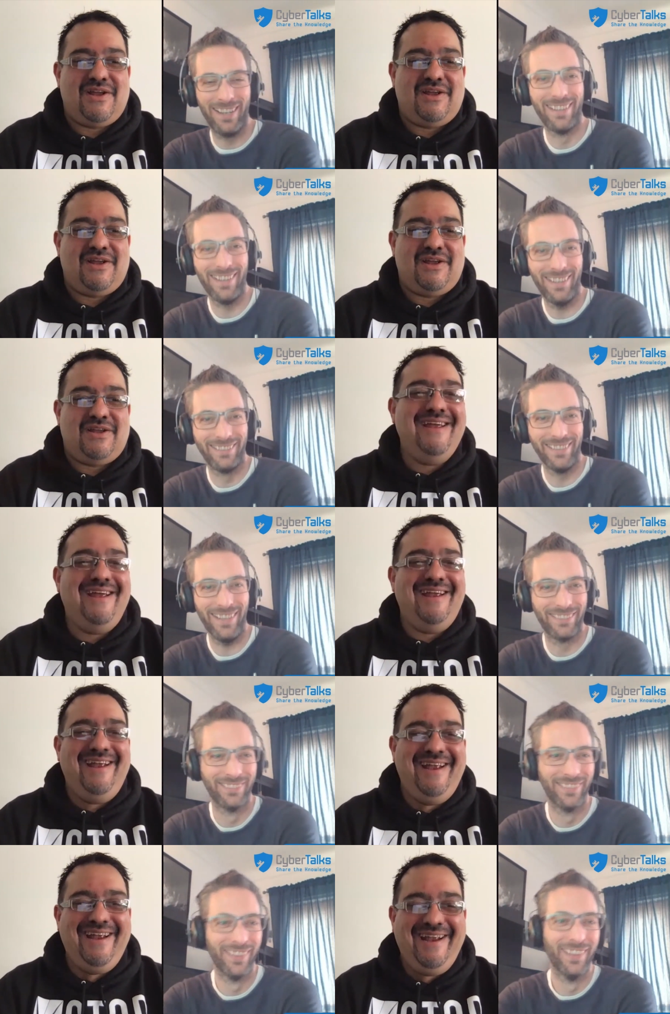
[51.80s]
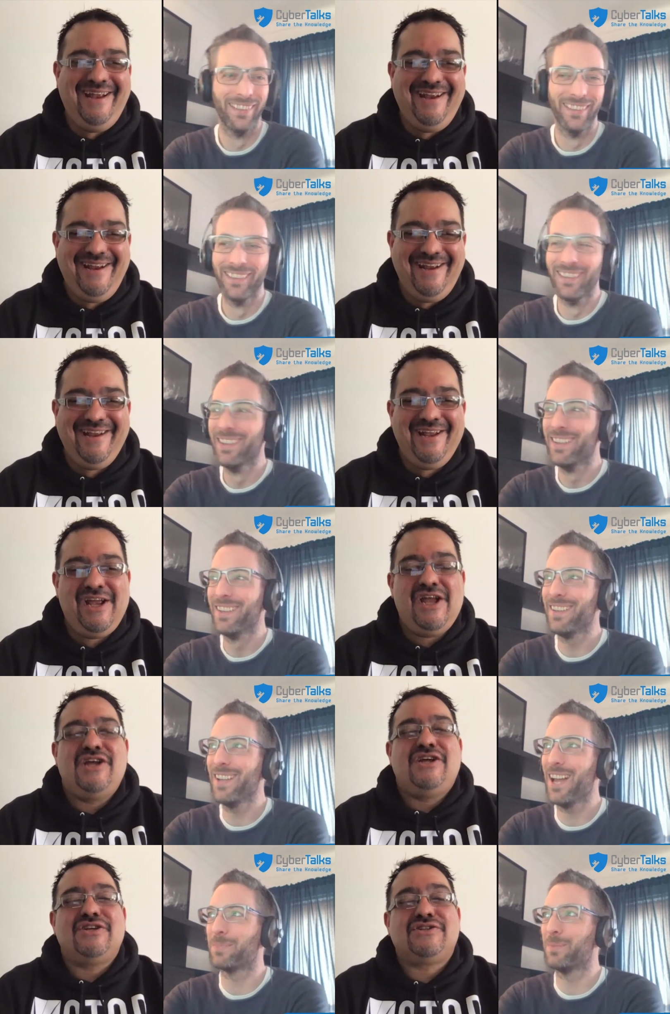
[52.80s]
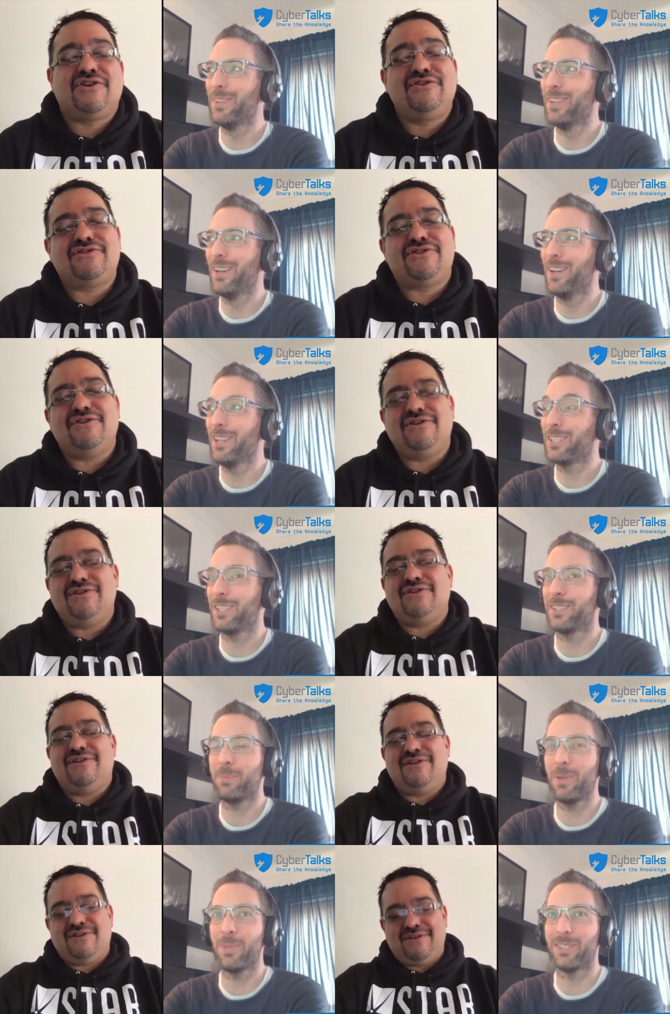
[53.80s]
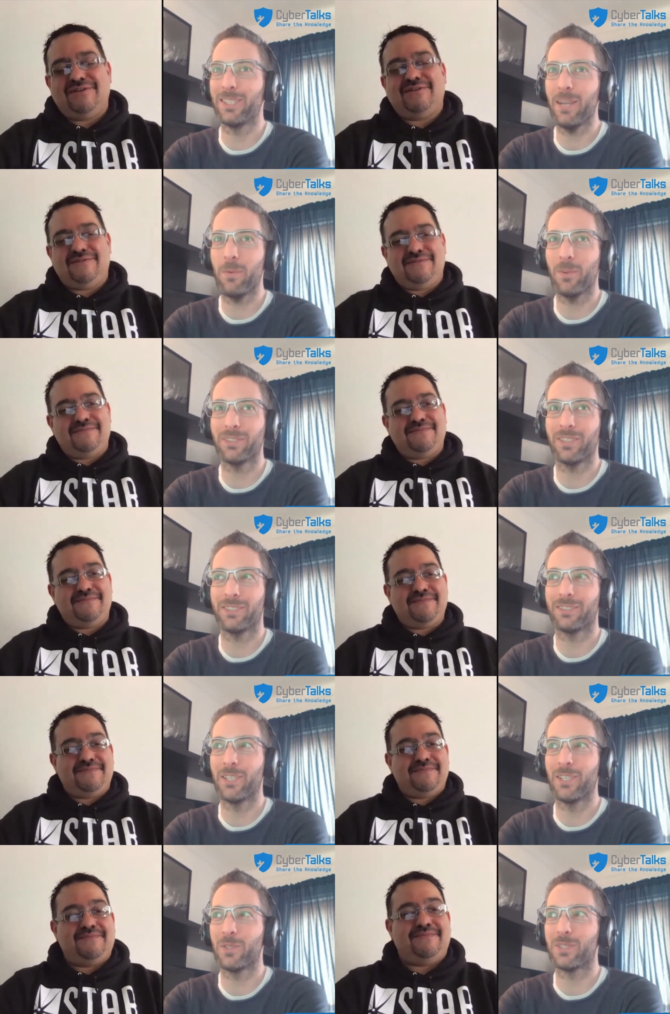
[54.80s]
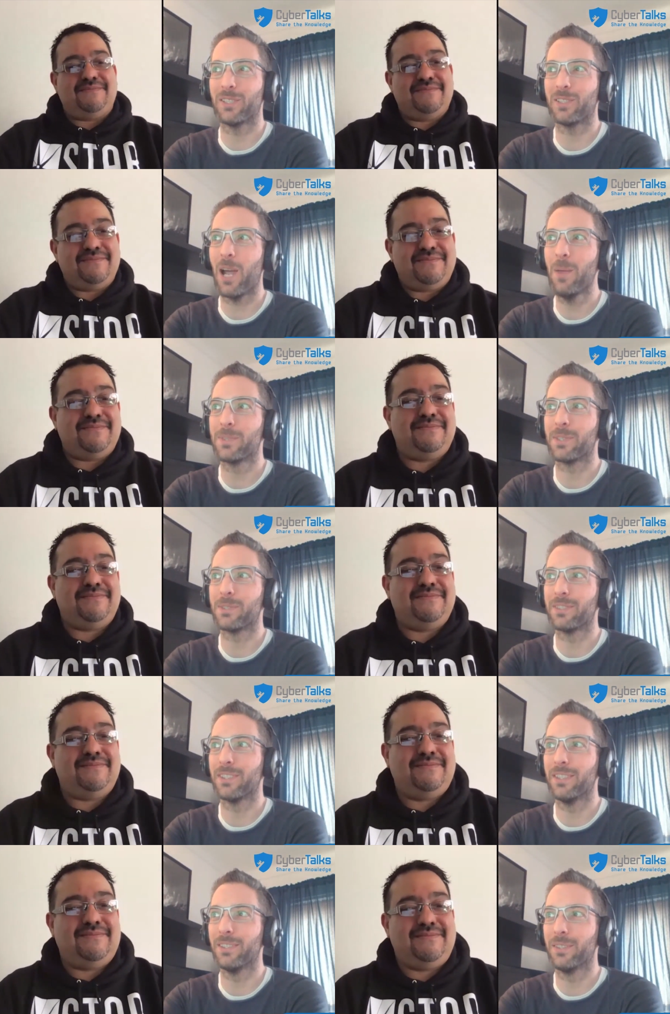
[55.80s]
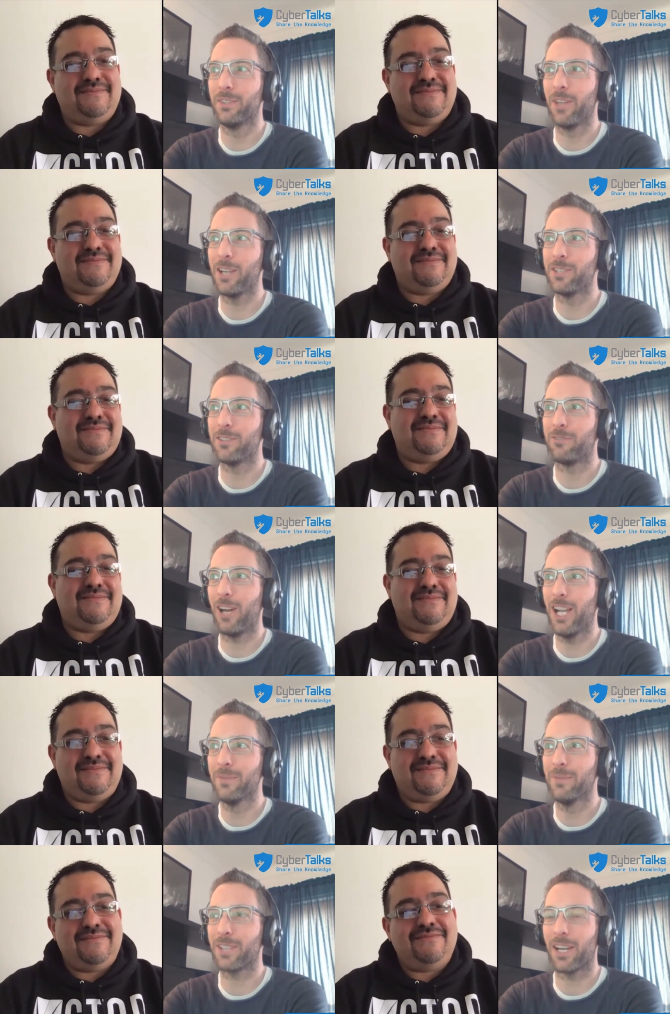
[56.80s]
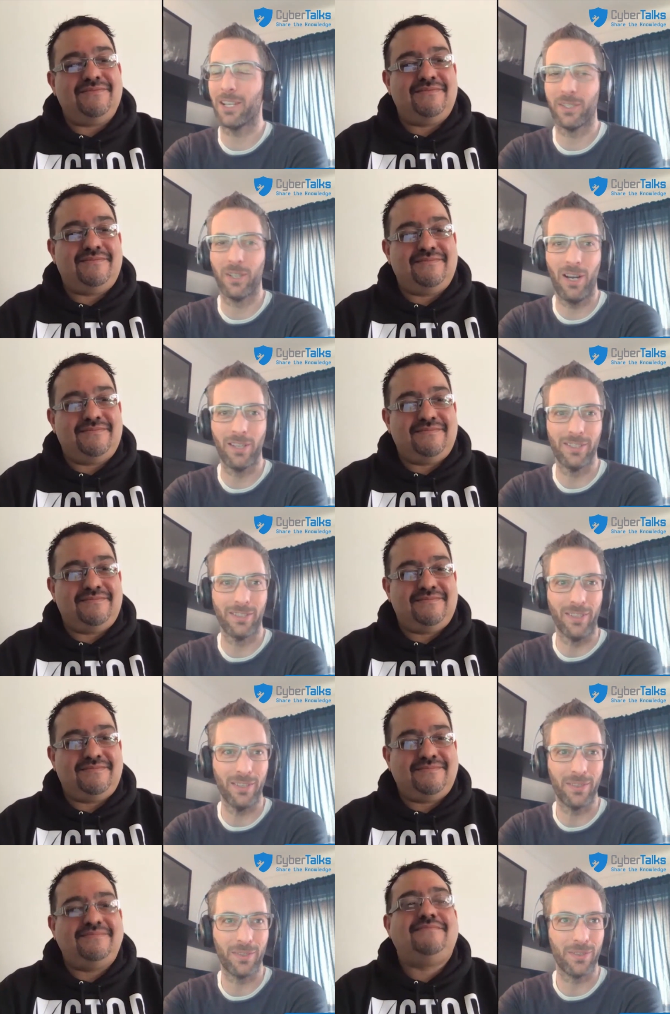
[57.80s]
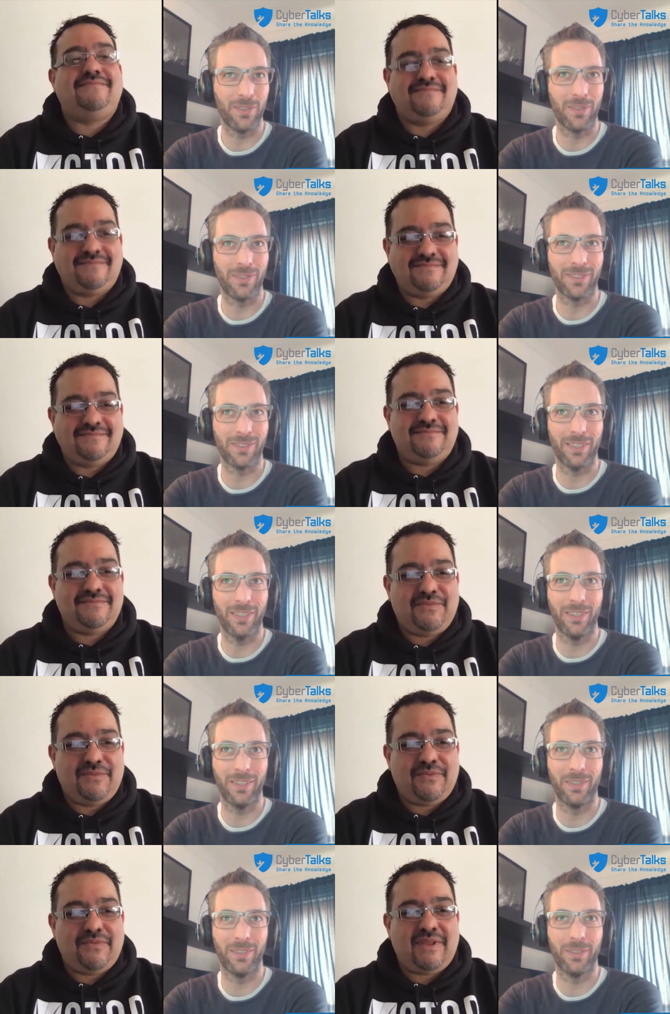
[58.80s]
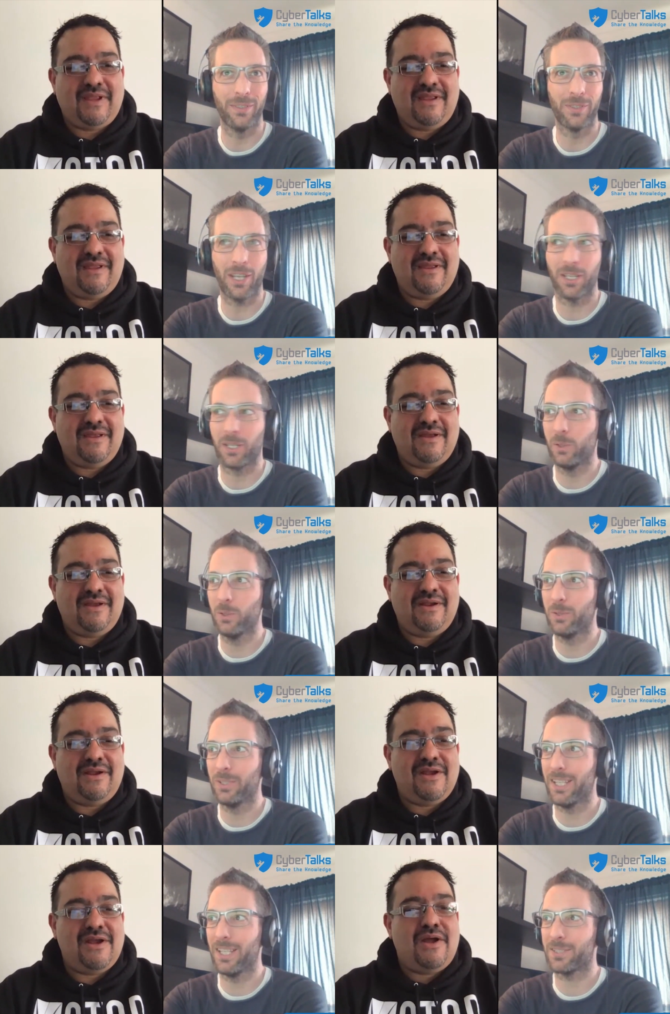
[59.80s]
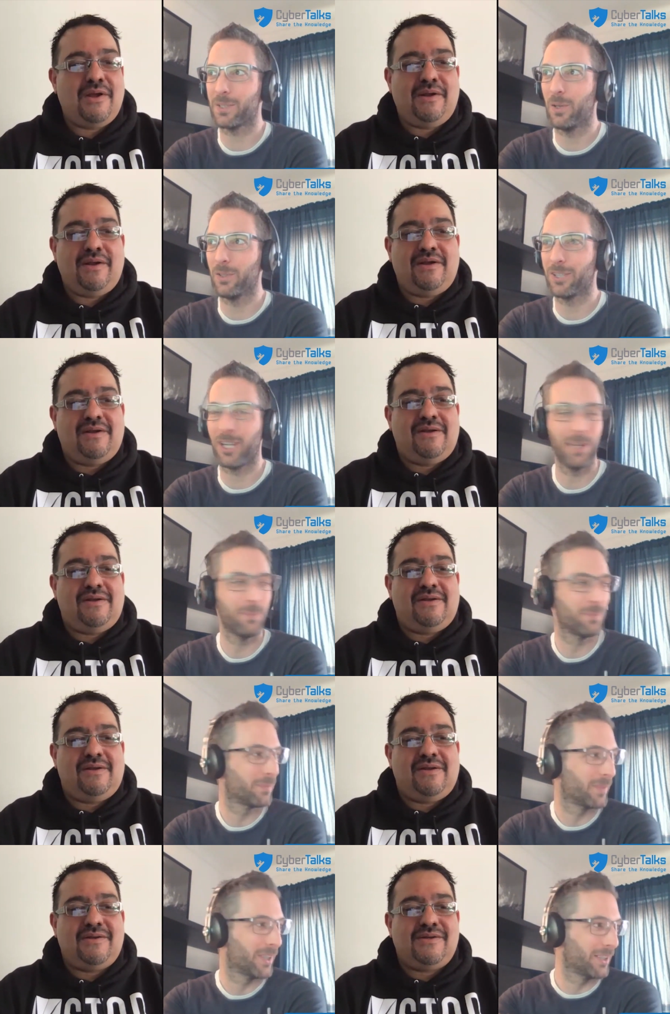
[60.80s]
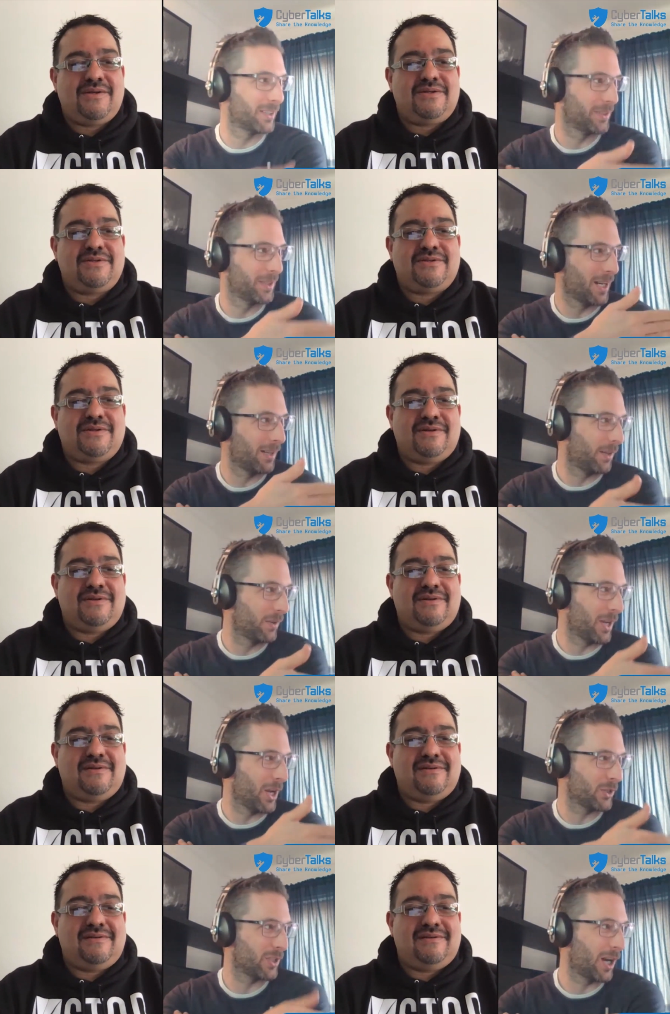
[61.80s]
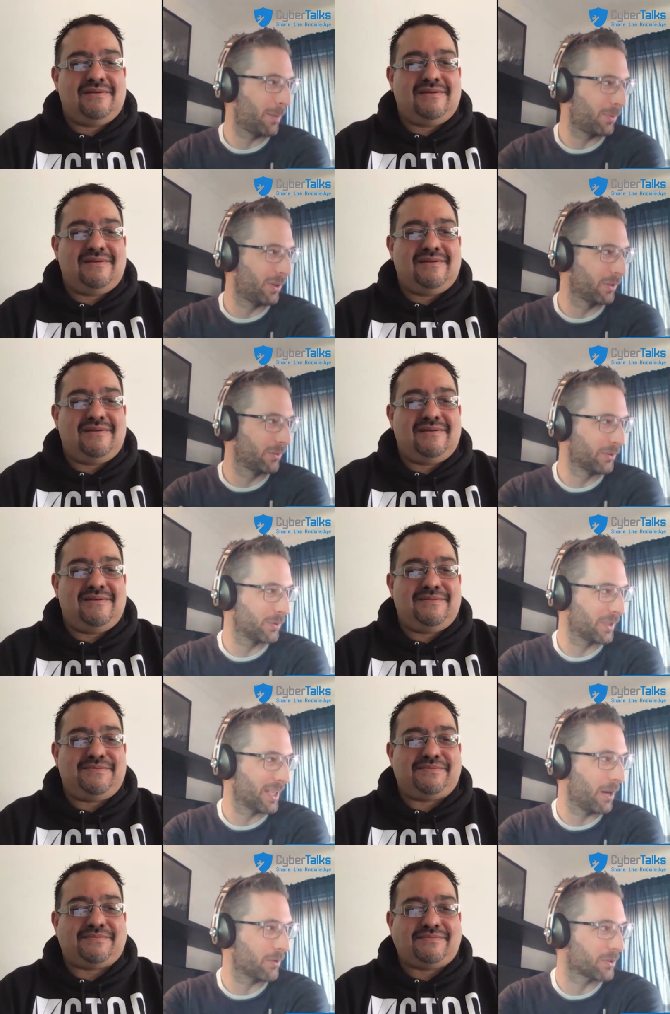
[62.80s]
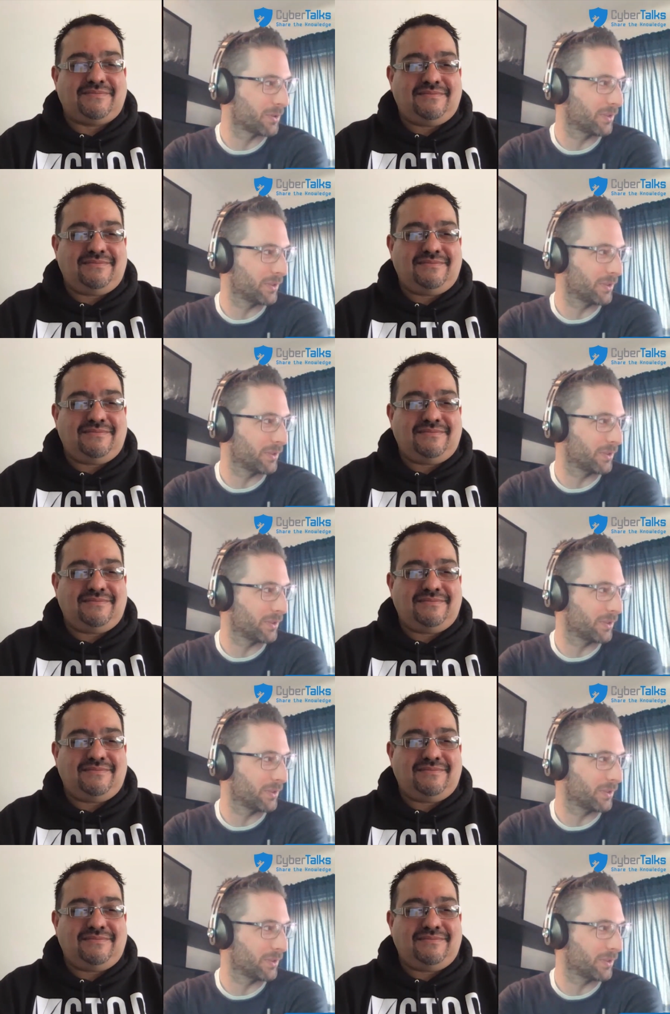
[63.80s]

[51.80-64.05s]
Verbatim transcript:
Speaker 1: yeah. yeah, it's been so, uh, it's been a busy day. What's well, it's interesting times because the the nine to five is kind of gone, isn't it? So it's uh you're just kind of glued to a desk all the time, and then you uh, occasionally hop on over to a couch to